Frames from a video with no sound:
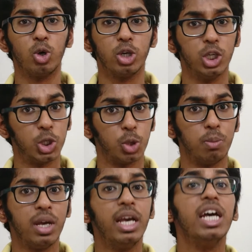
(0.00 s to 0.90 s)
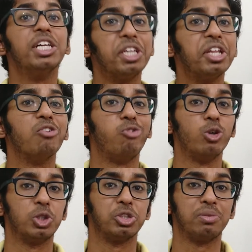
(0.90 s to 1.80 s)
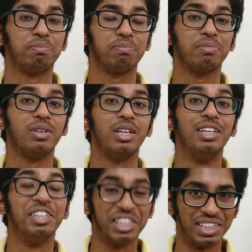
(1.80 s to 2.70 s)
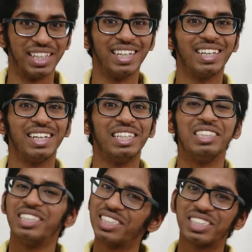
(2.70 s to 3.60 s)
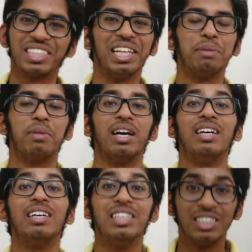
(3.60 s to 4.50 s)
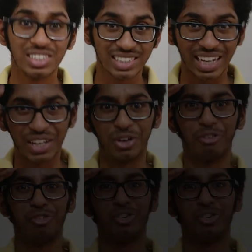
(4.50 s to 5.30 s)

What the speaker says: to YouTube in the near future. Till then, this is Salim, signing off.